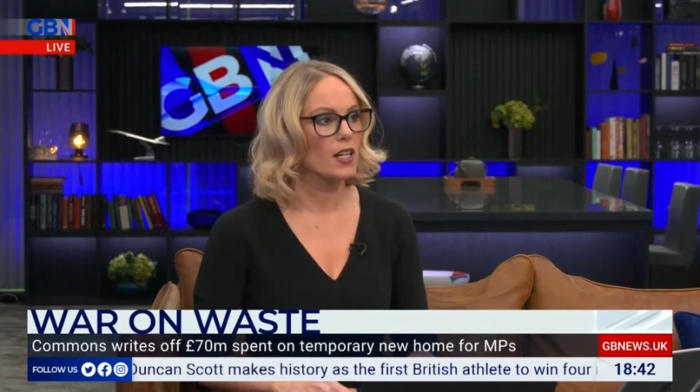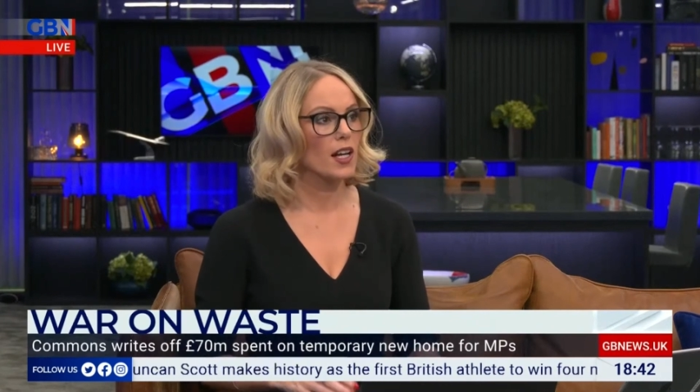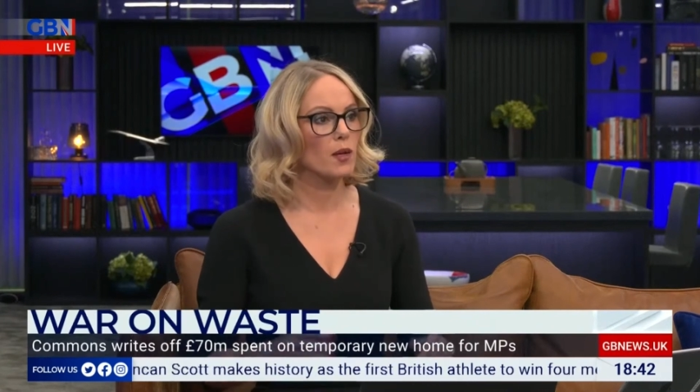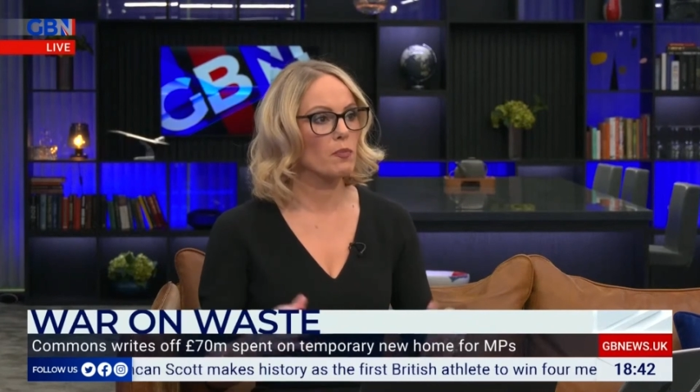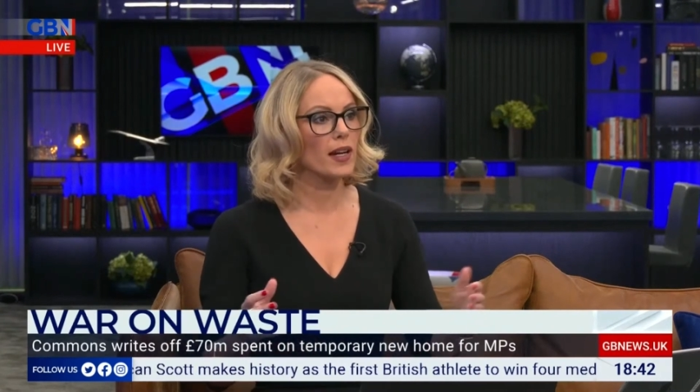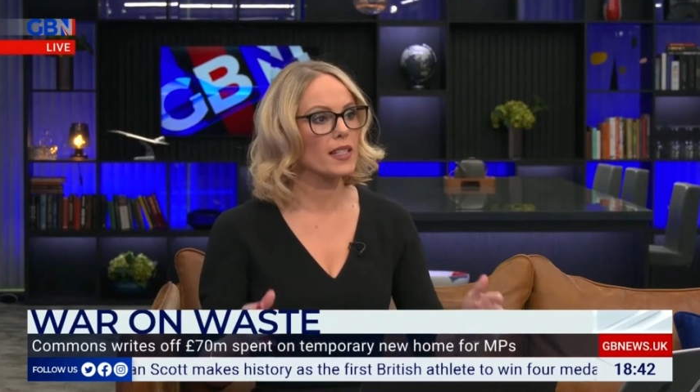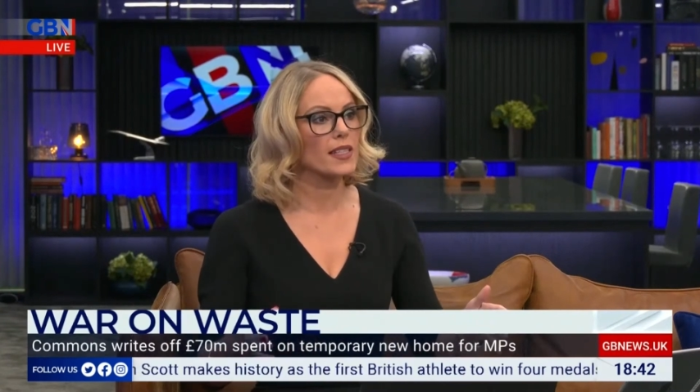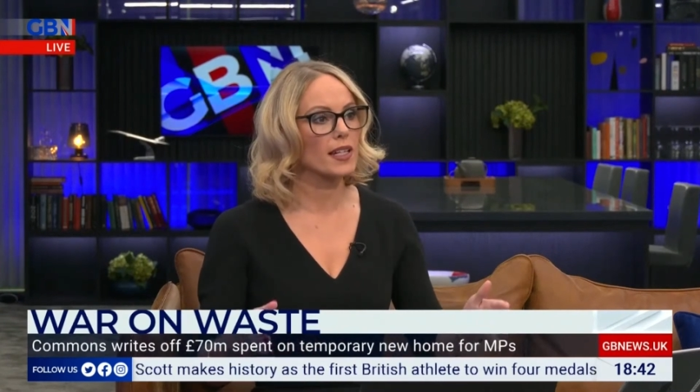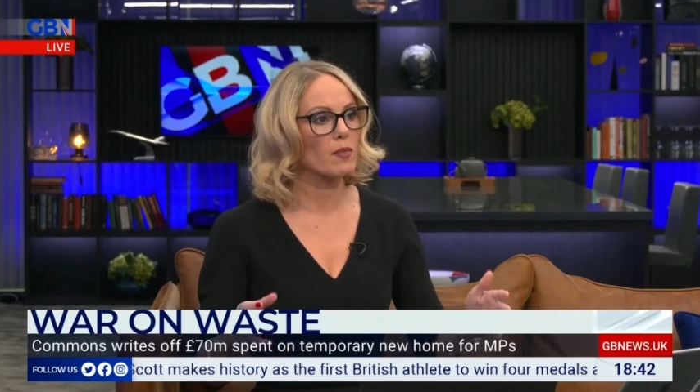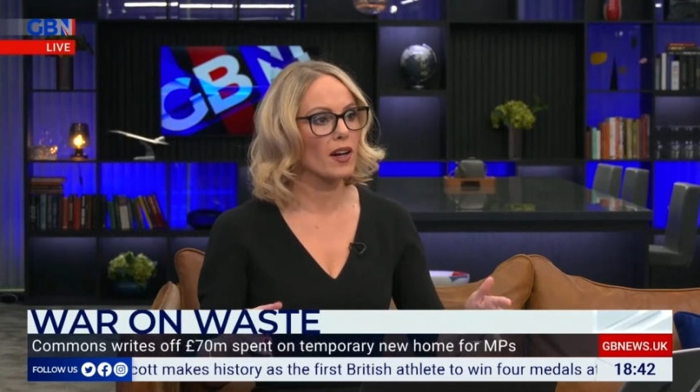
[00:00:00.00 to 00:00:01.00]
a
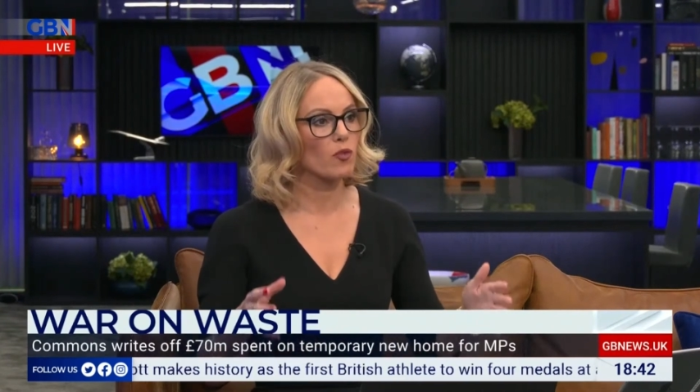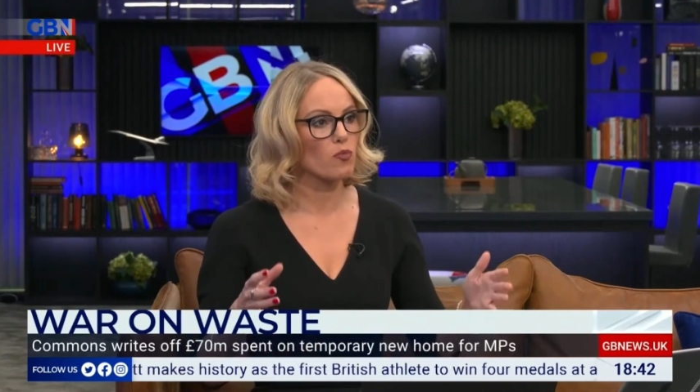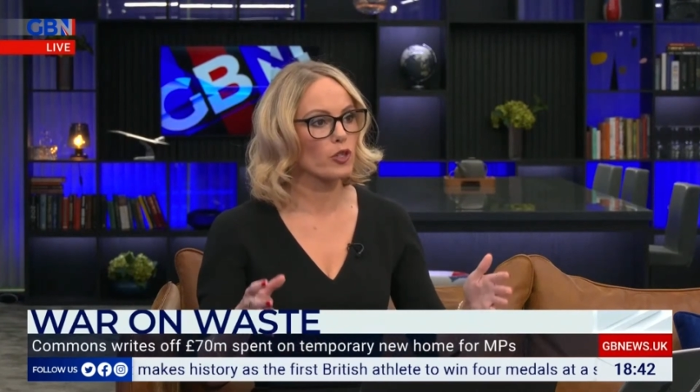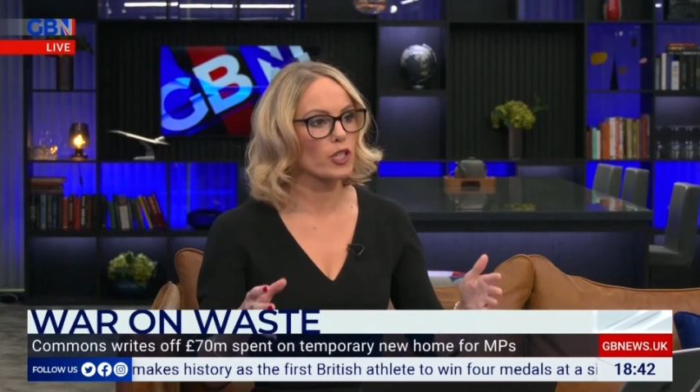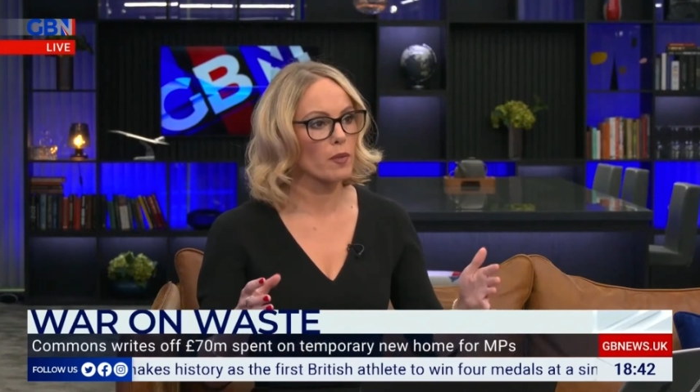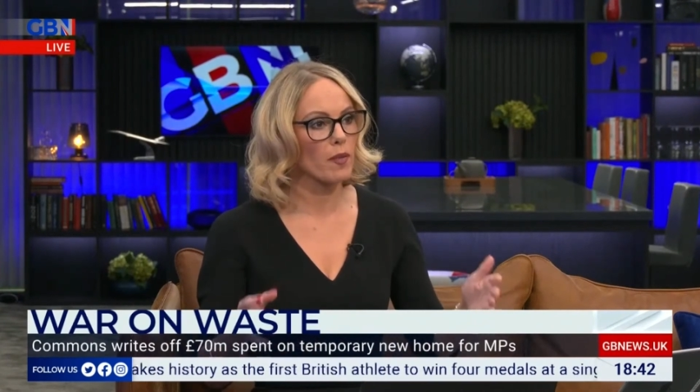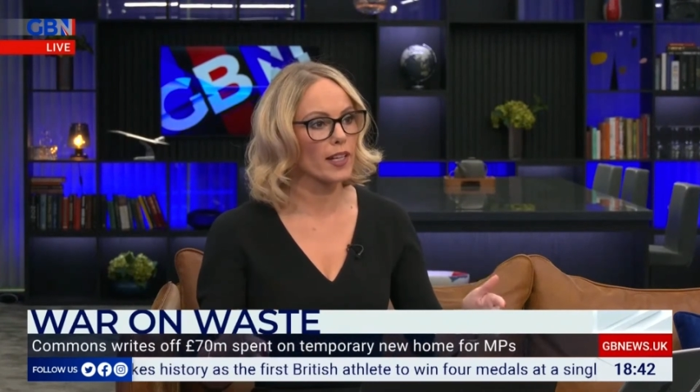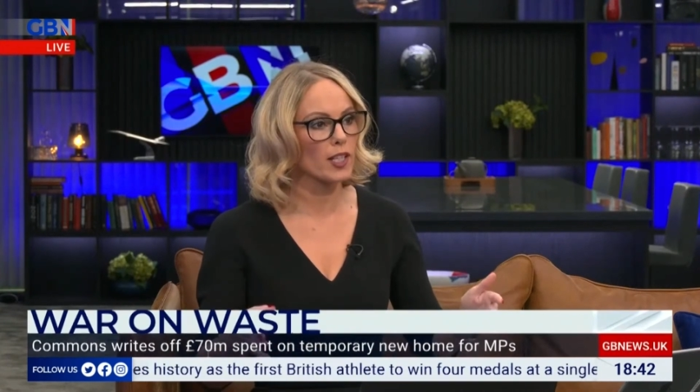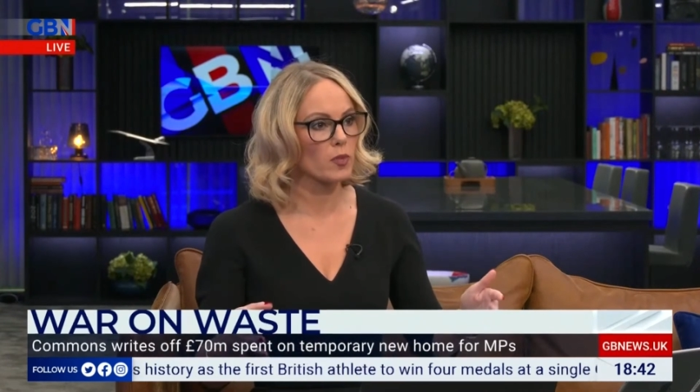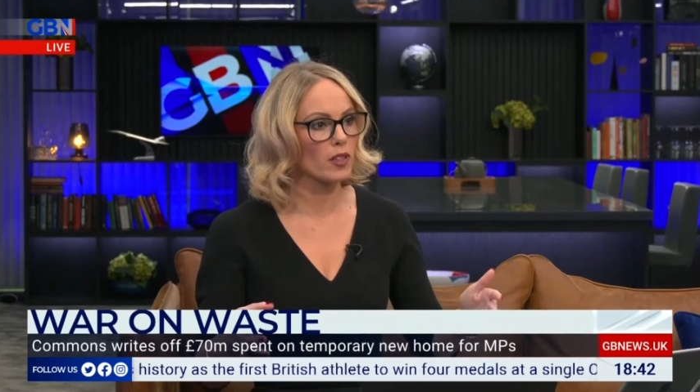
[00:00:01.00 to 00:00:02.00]
basic amount of project
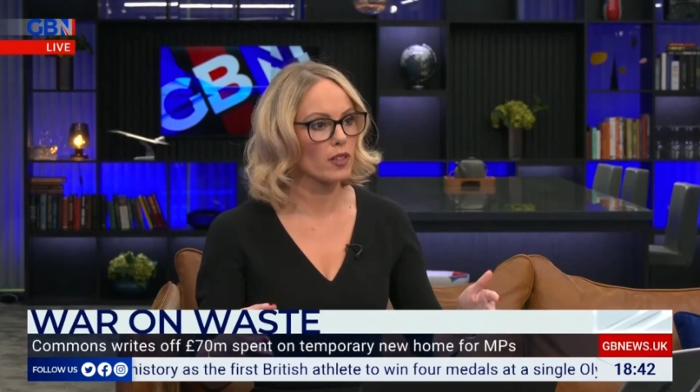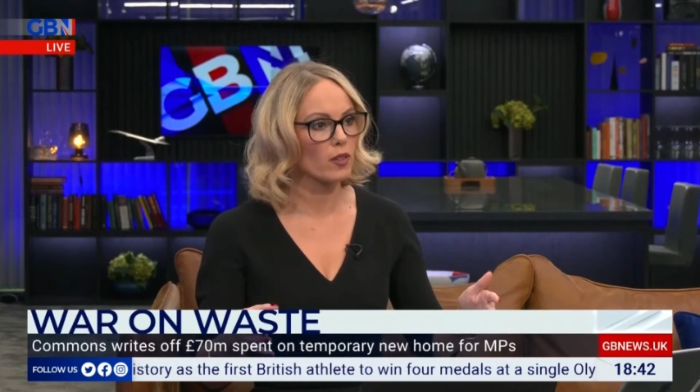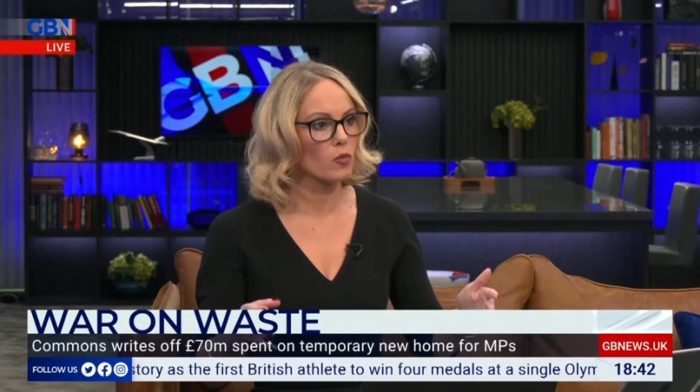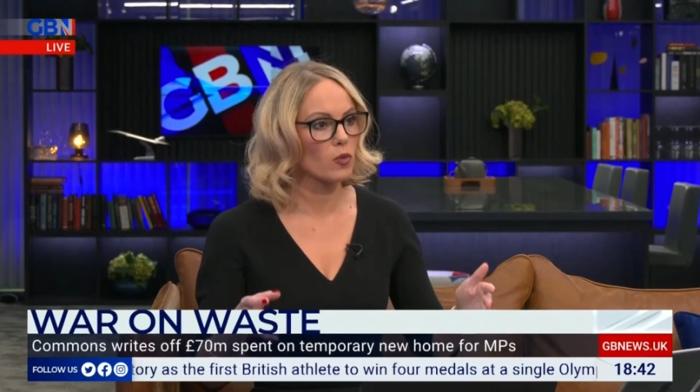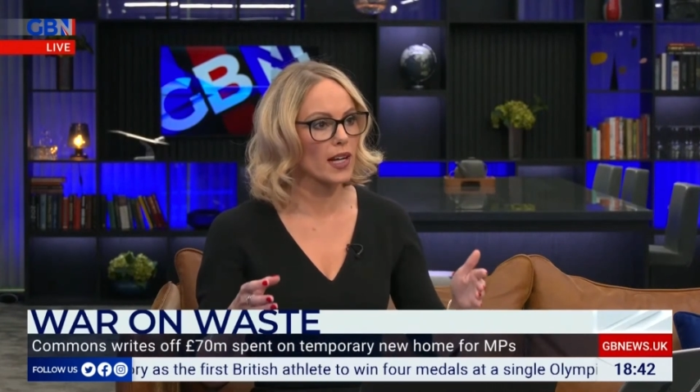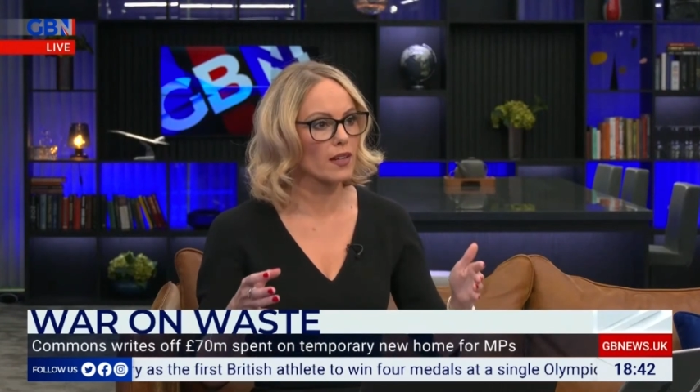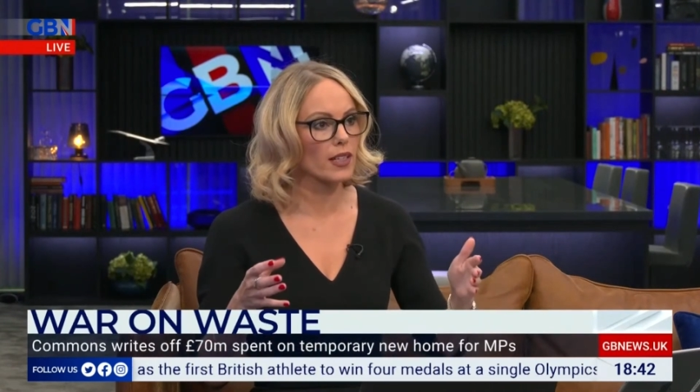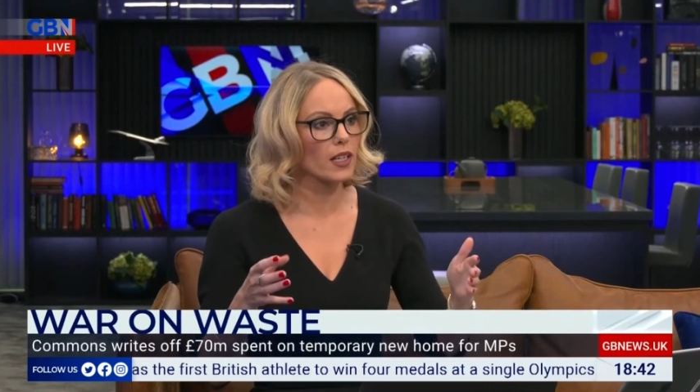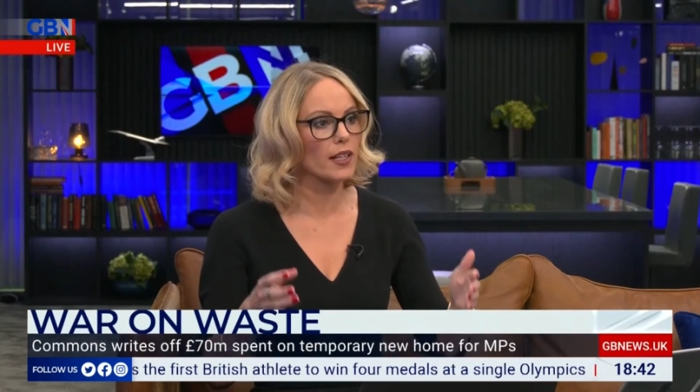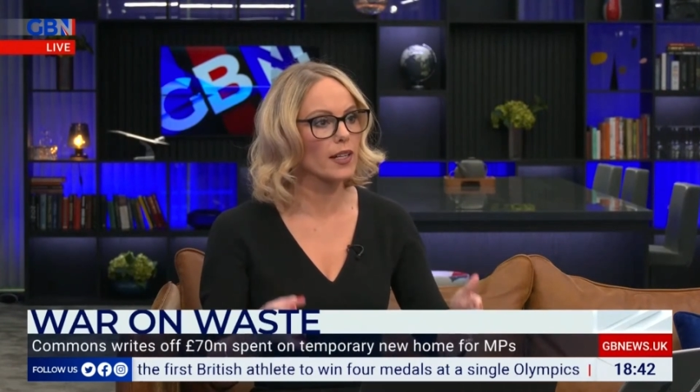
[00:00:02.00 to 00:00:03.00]
management would have
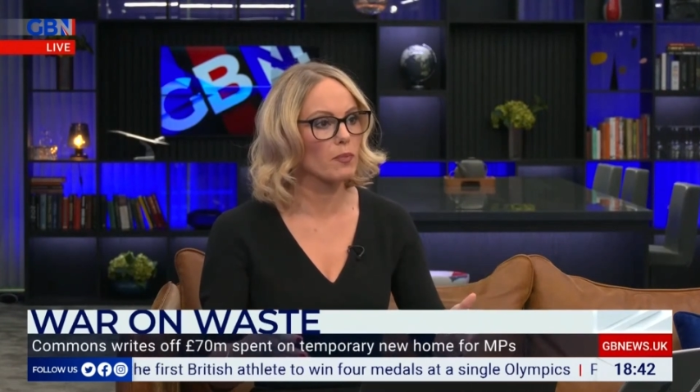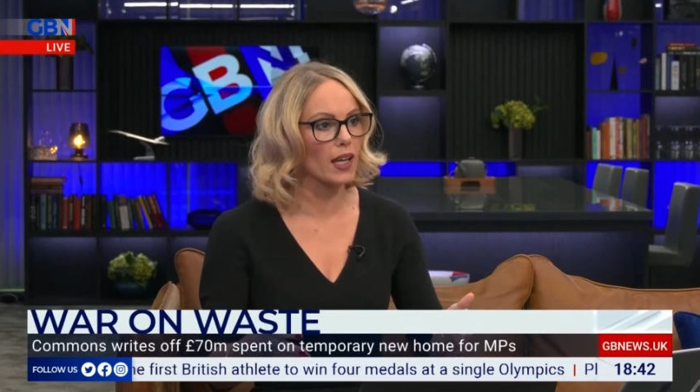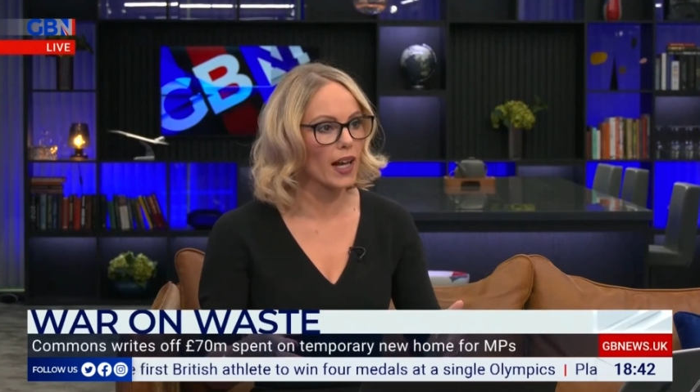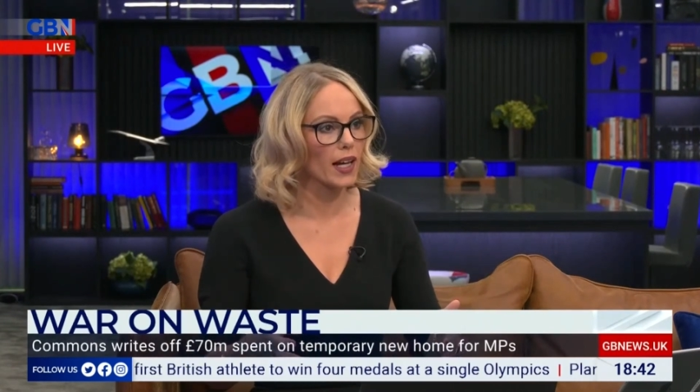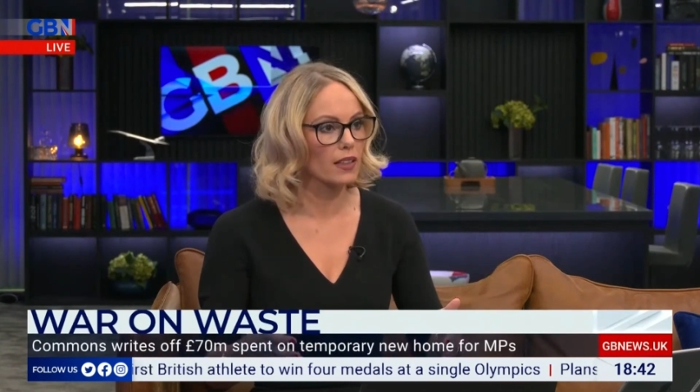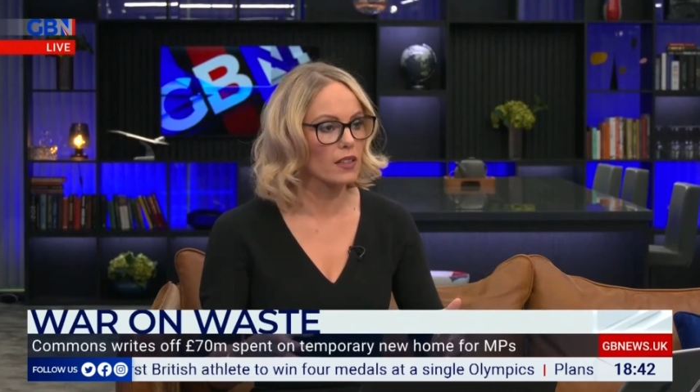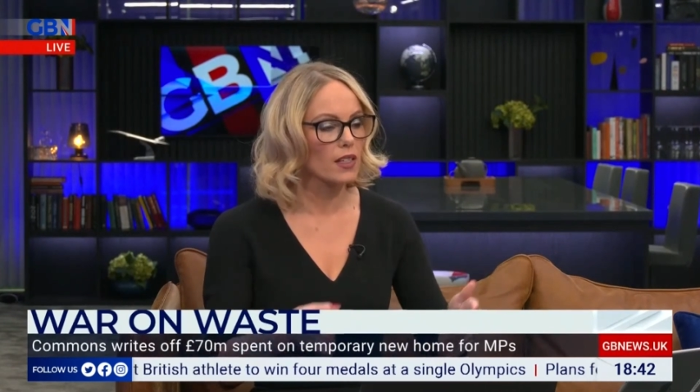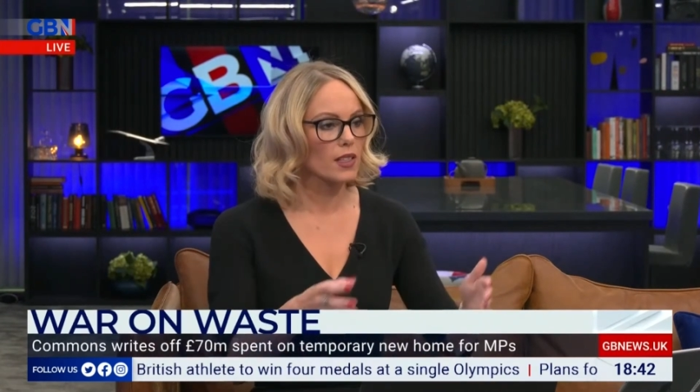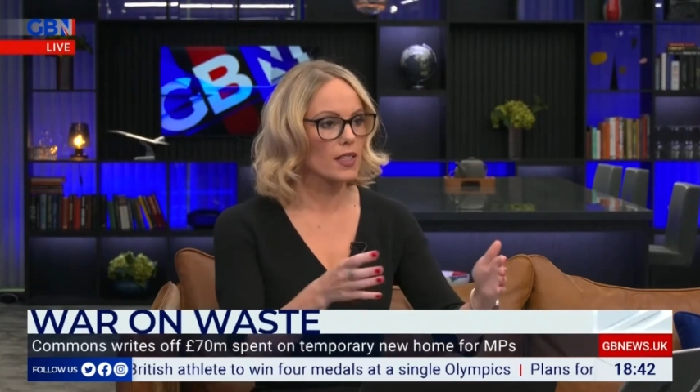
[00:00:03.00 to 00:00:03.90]
a clear plan.